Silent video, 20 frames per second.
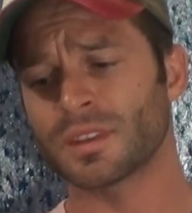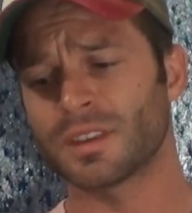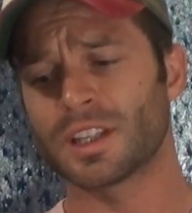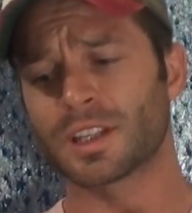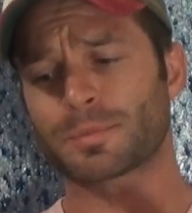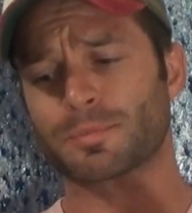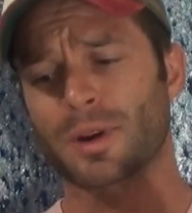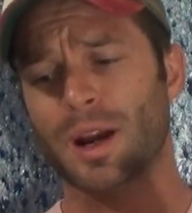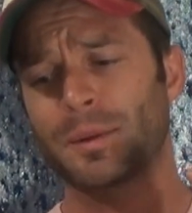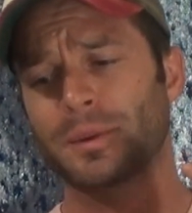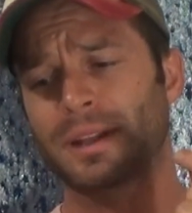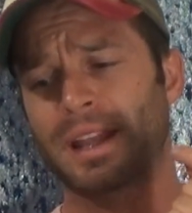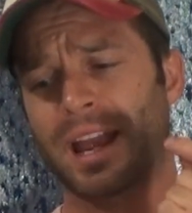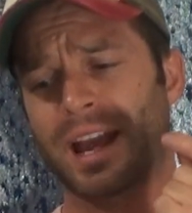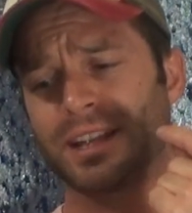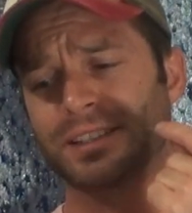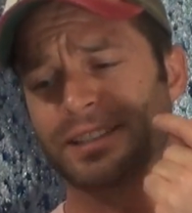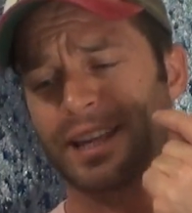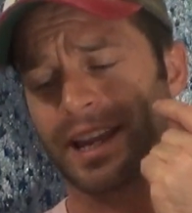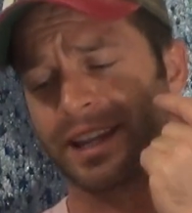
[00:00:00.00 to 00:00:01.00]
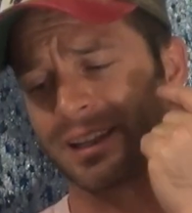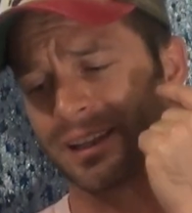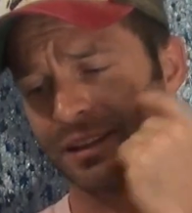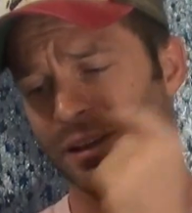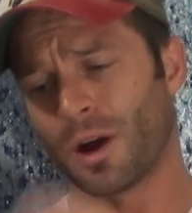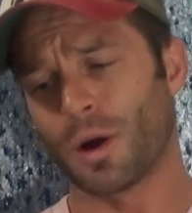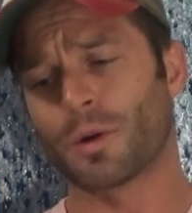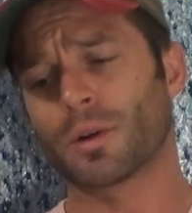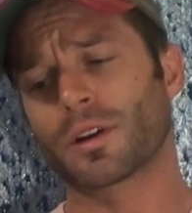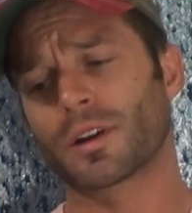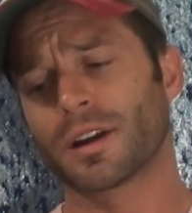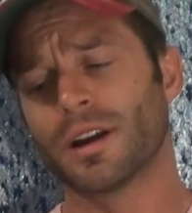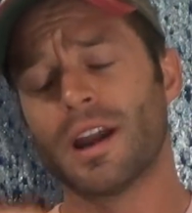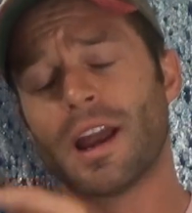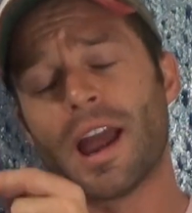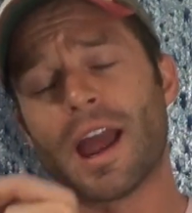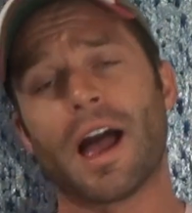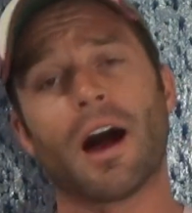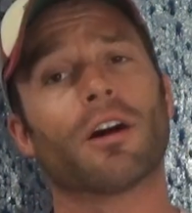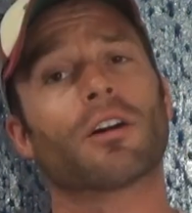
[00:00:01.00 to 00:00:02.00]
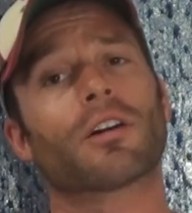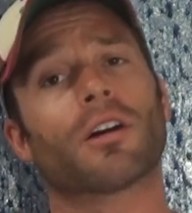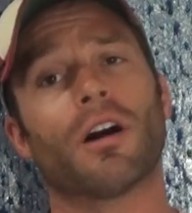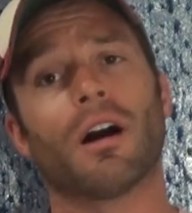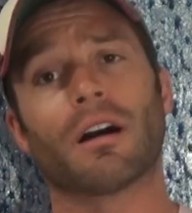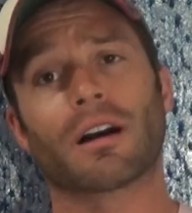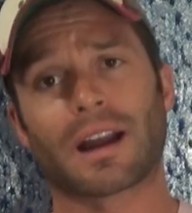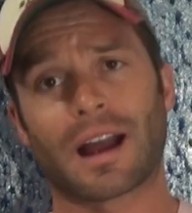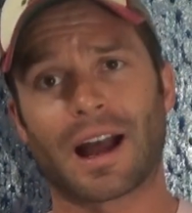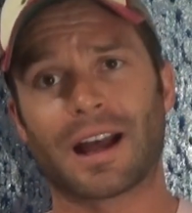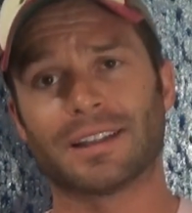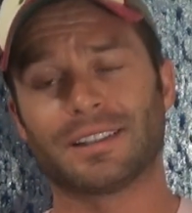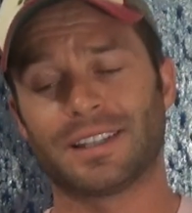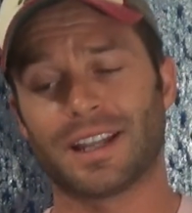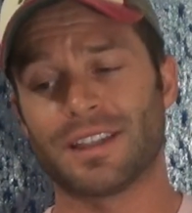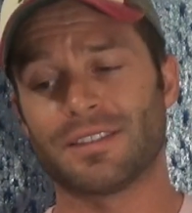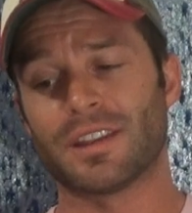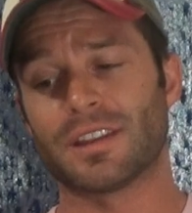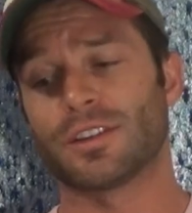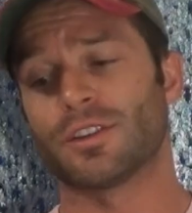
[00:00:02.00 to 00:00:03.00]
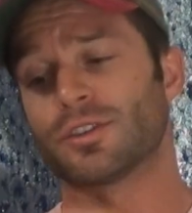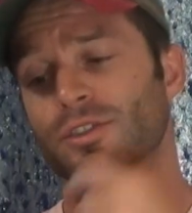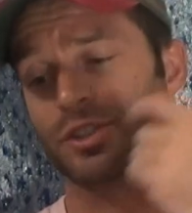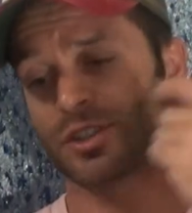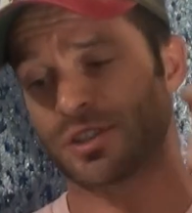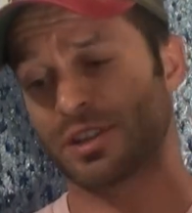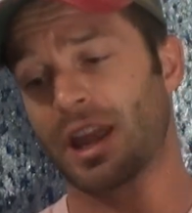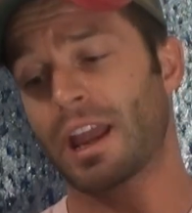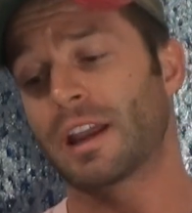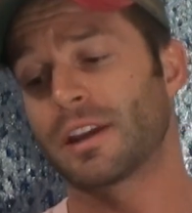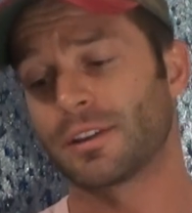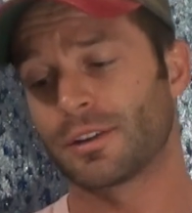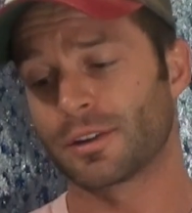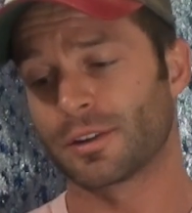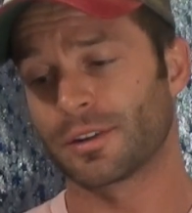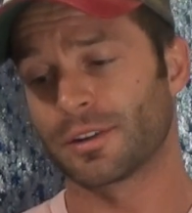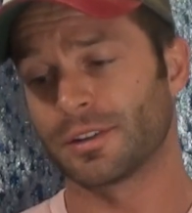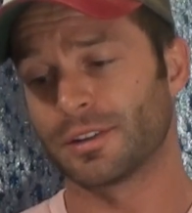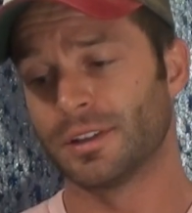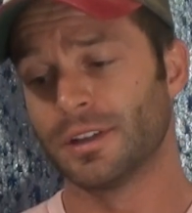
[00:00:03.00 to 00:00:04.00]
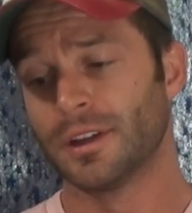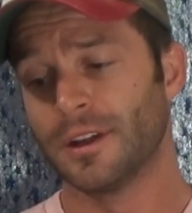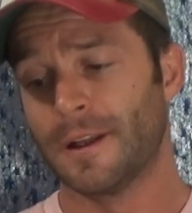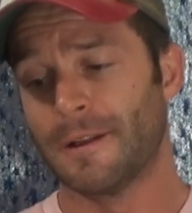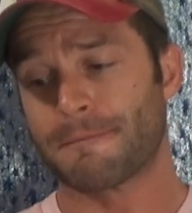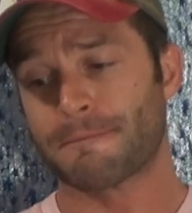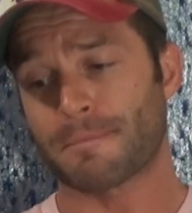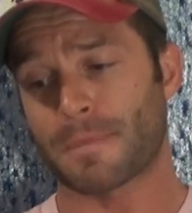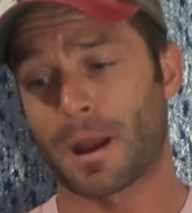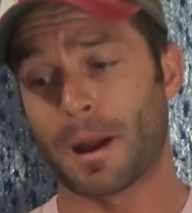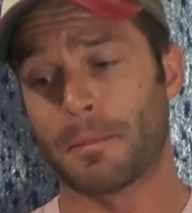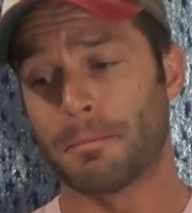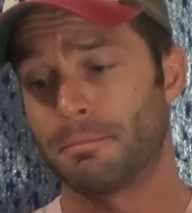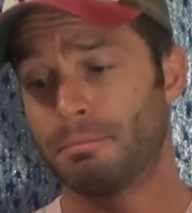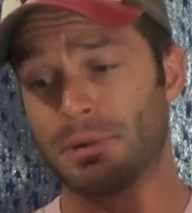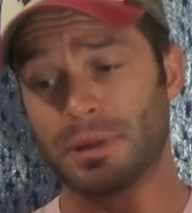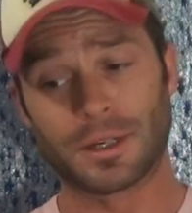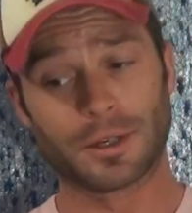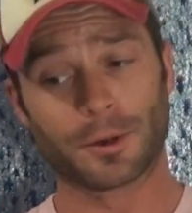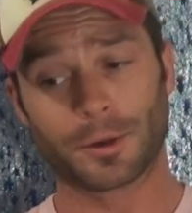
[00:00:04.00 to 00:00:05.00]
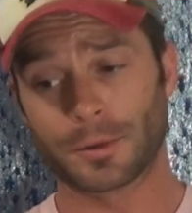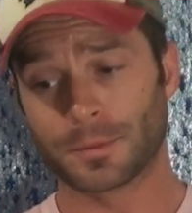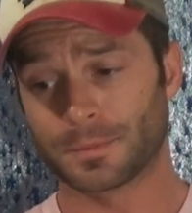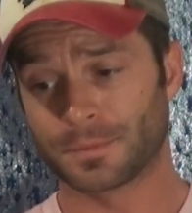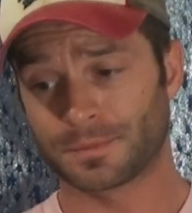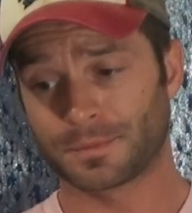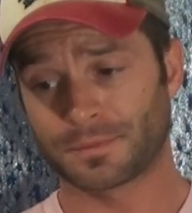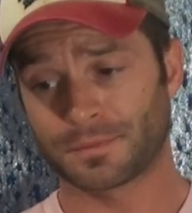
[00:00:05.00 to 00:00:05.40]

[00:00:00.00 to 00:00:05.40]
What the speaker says: this probably has a lower alcohol content than your standard beer.